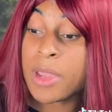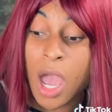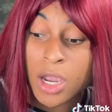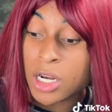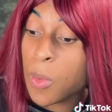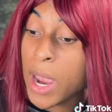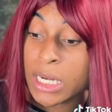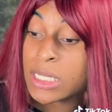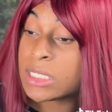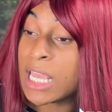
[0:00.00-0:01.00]
but y'all could have
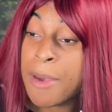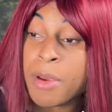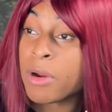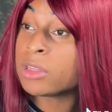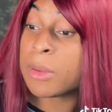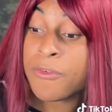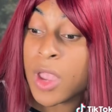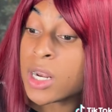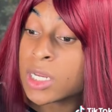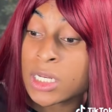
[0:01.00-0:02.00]
waited to sing happy birthday before
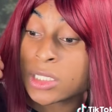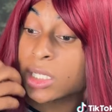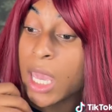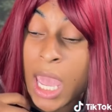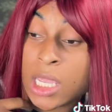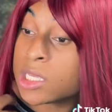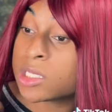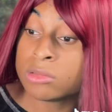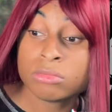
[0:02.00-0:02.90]
y'all dug into the cake.